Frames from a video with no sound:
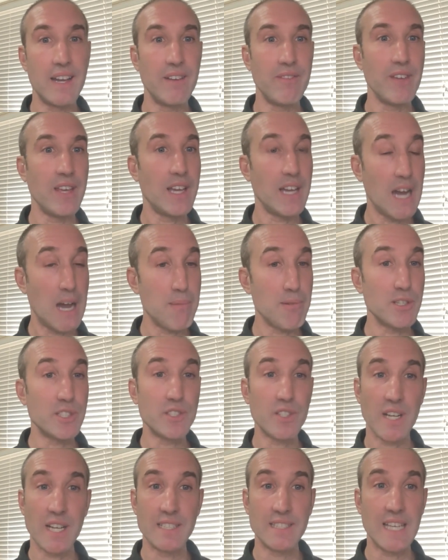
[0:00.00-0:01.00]
of e-commerce
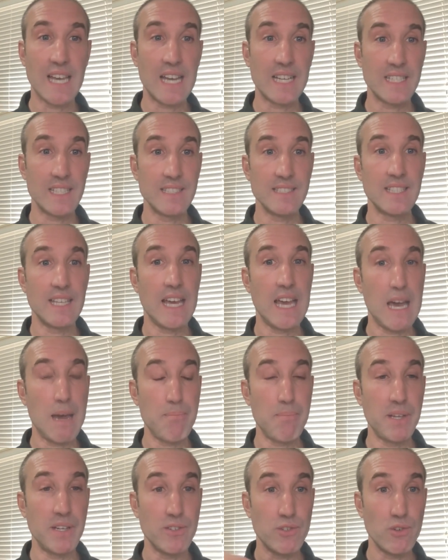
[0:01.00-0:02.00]
transactions that
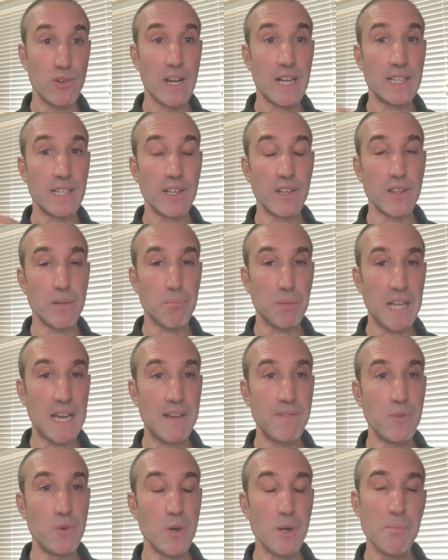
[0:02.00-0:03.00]
happen directly on the
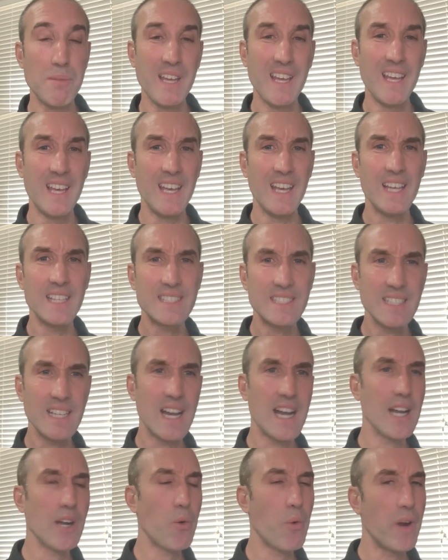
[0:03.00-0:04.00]
platform. It's
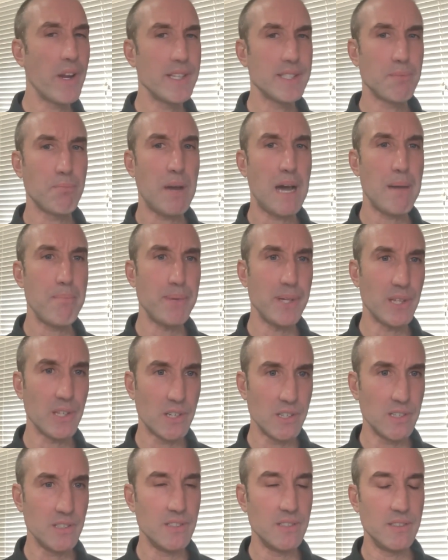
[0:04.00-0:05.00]
not quite as
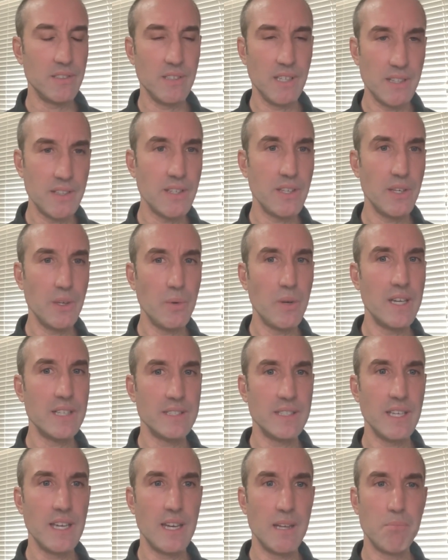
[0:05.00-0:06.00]
popular in the US
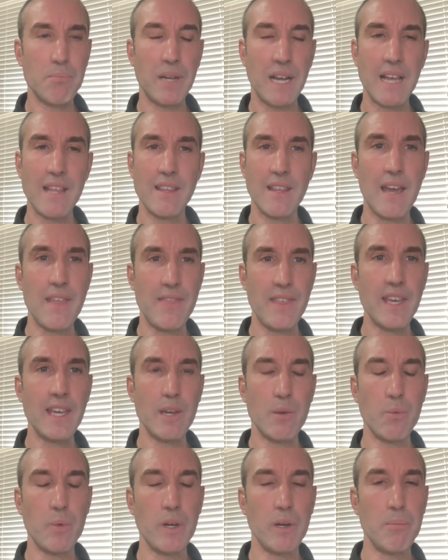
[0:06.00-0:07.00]
yet, but I think
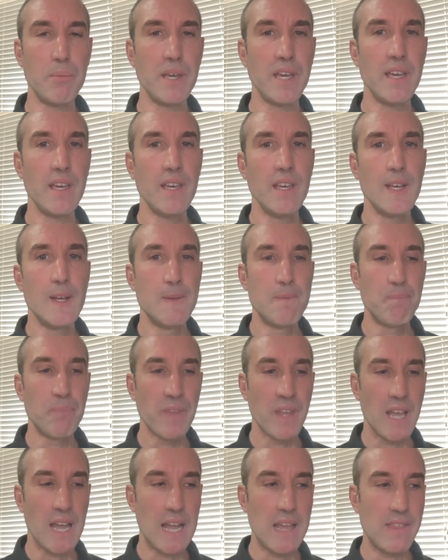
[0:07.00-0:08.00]
it will be.
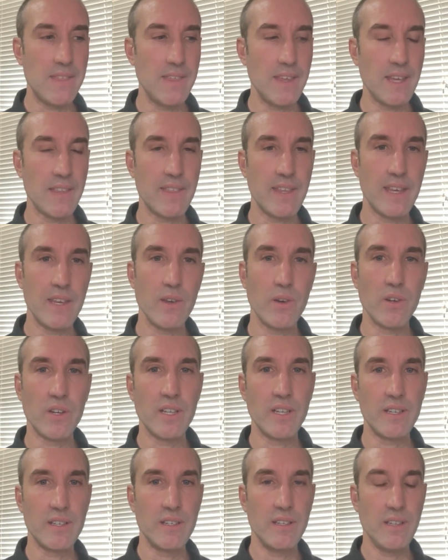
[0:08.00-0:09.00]
I think that you'll
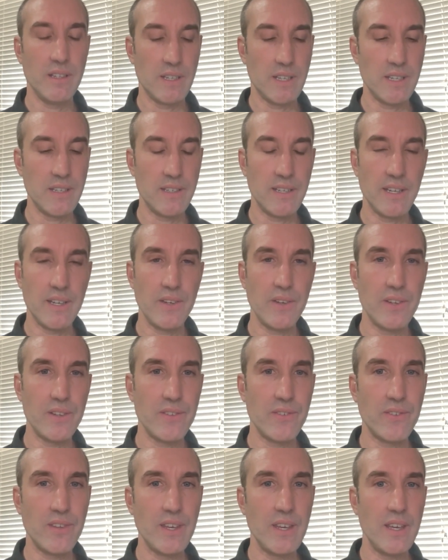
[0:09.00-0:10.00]
continue to
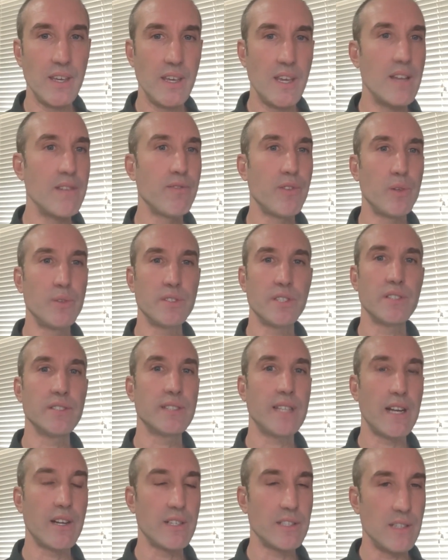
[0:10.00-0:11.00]
see influencers
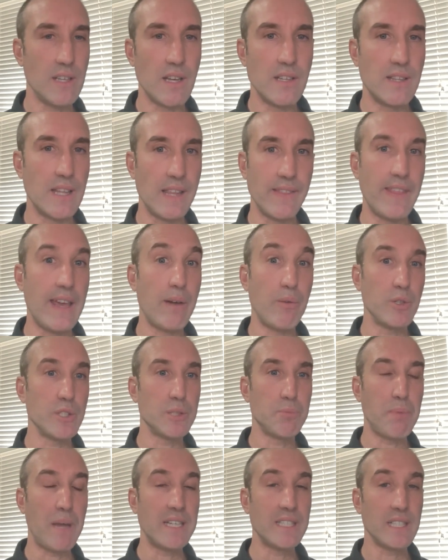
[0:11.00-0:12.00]
that will
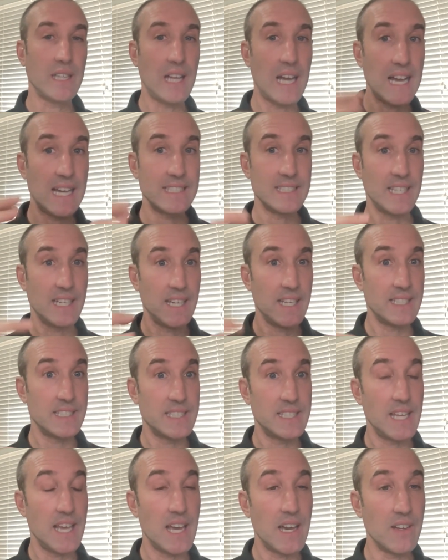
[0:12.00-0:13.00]
specialize and niche
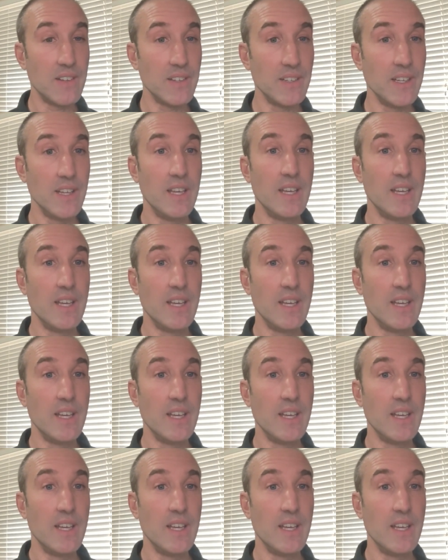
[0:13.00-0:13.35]
down,